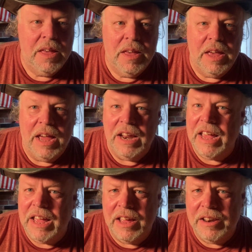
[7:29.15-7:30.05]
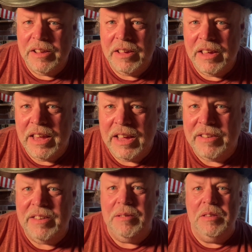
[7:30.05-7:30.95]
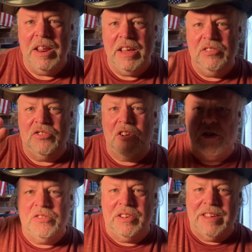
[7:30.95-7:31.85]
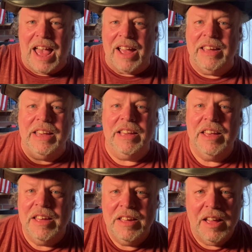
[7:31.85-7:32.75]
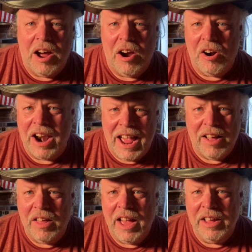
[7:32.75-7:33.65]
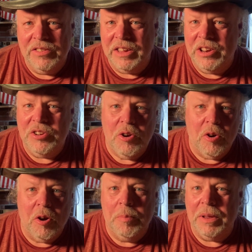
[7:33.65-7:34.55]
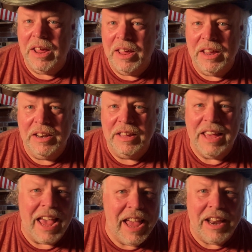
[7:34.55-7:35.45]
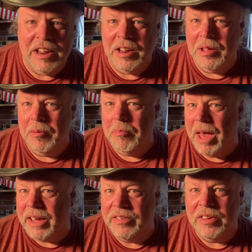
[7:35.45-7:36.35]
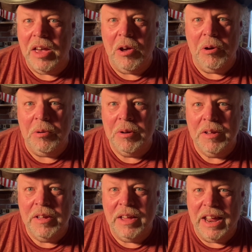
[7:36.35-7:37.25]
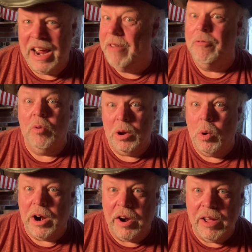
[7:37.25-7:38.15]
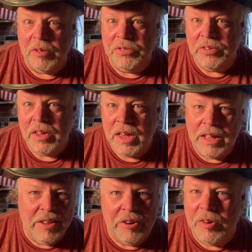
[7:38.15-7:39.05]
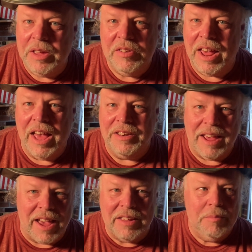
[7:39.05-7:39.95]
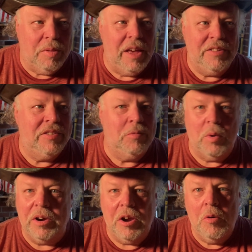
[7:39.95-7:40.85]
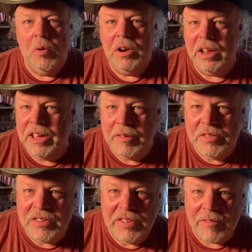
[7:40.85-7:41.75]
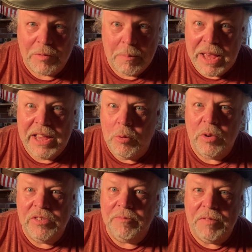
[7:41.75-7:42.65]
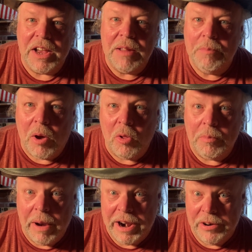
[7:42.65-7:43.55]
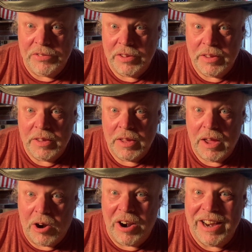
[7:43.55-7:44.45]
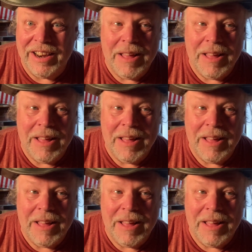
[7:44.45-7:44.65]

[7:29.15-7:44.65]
And then he starts attacking our allies in Europe and in Canada and Mexico and everywhere else. Literally attacking places where no one lives except for penguins and fucking polar bears. All right.